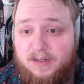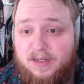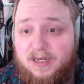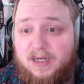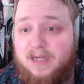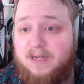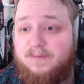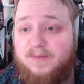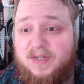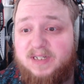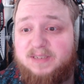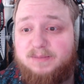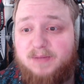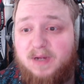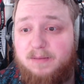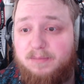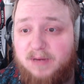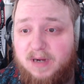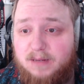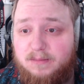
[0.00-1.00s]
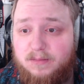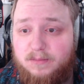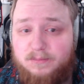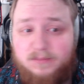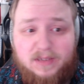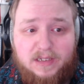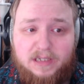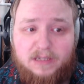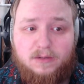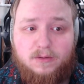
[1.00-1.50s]
I fixed my problem
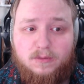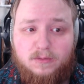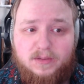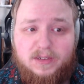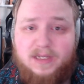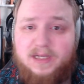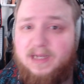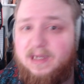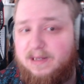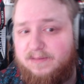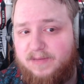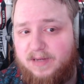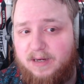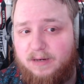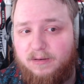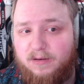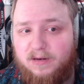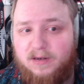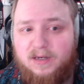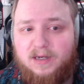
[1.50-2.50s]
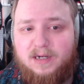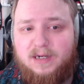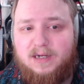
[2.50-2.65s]
in only a half hour,